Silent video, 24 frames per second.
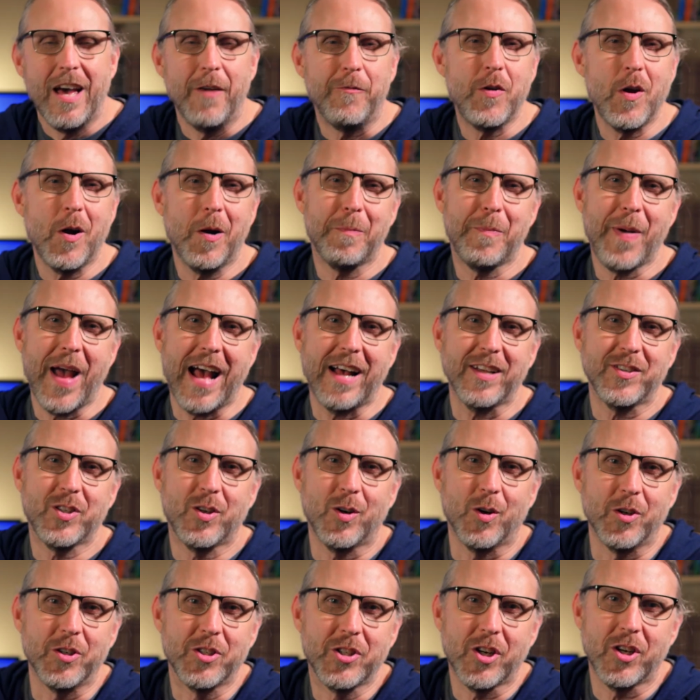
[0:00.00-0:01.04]
If you're a
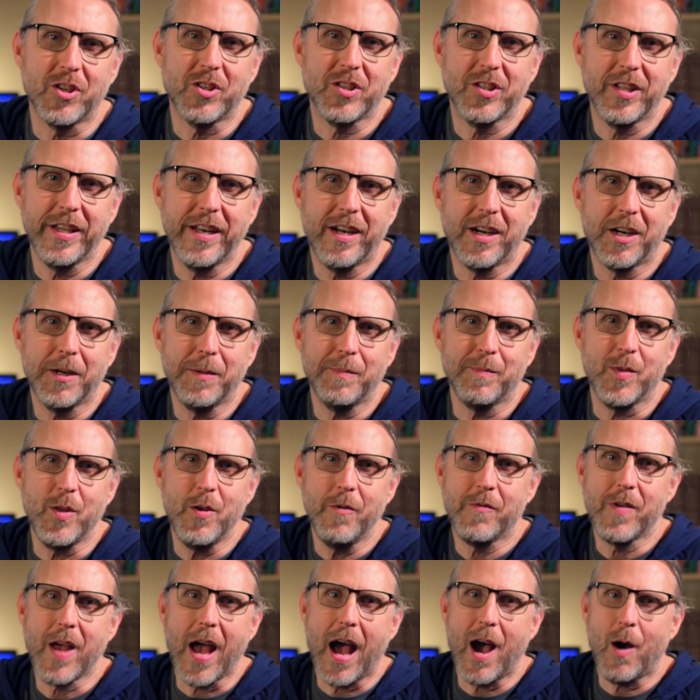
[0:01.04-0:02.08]
pastor or church leader,
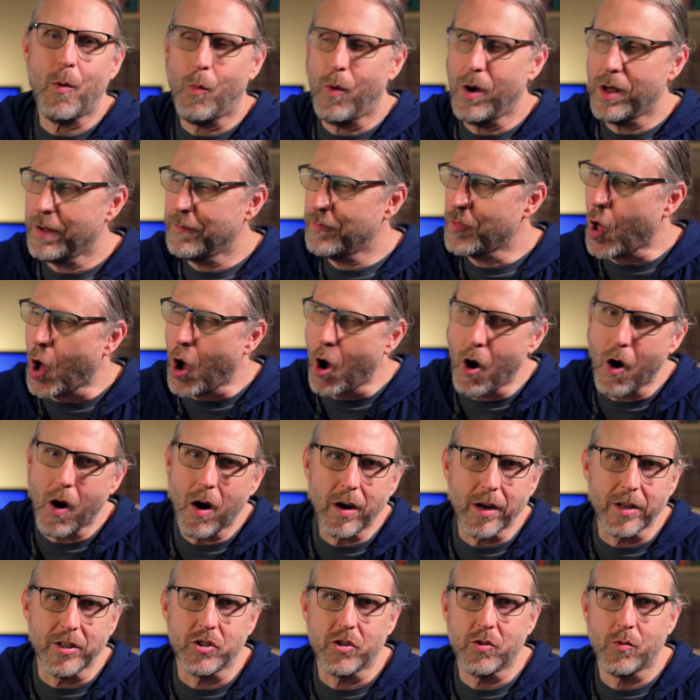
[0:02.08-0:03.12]
you've got one of the
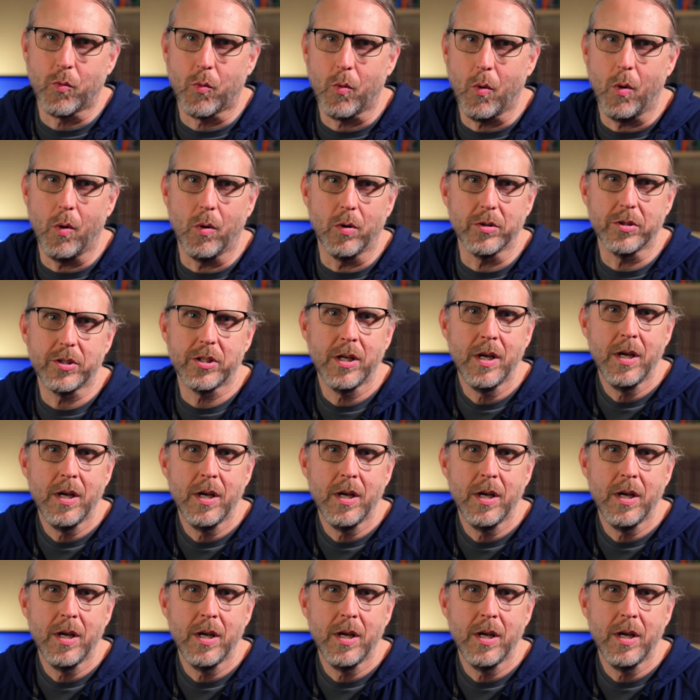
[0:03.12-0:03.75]
hardest roles.